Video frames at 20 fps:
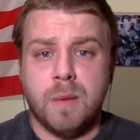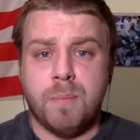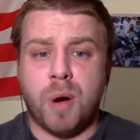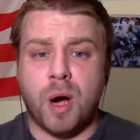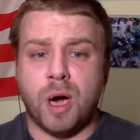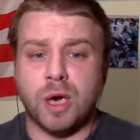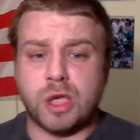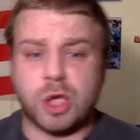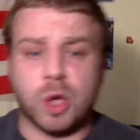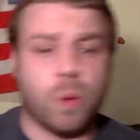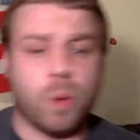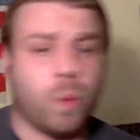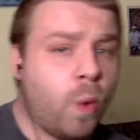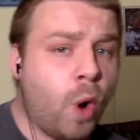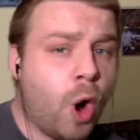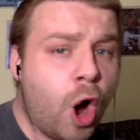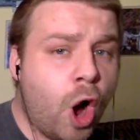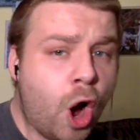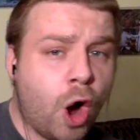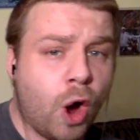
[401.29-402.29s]
Punch a
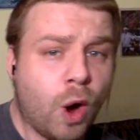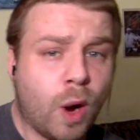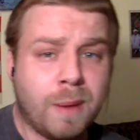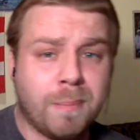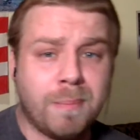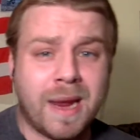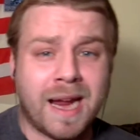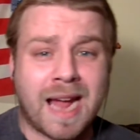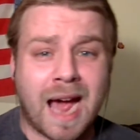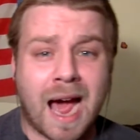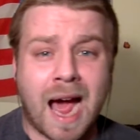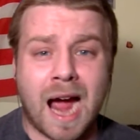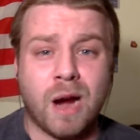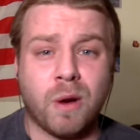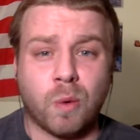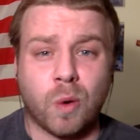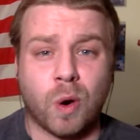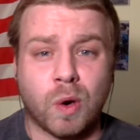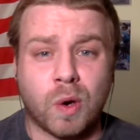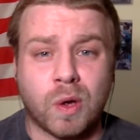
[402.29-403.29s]
wall and make
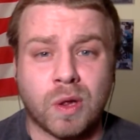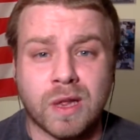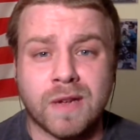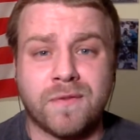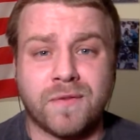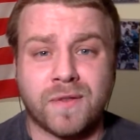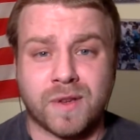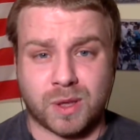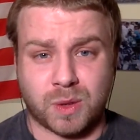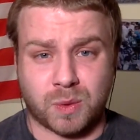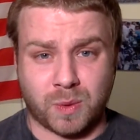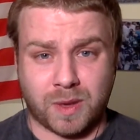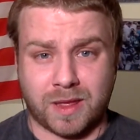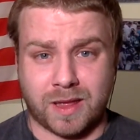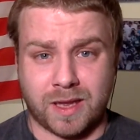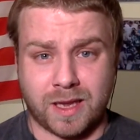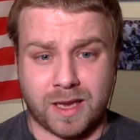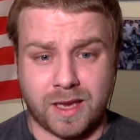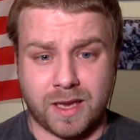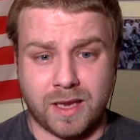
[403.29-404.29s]
hieroglyphics
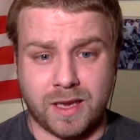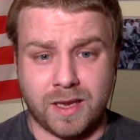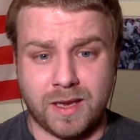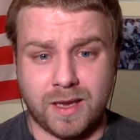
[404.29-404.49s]
with it.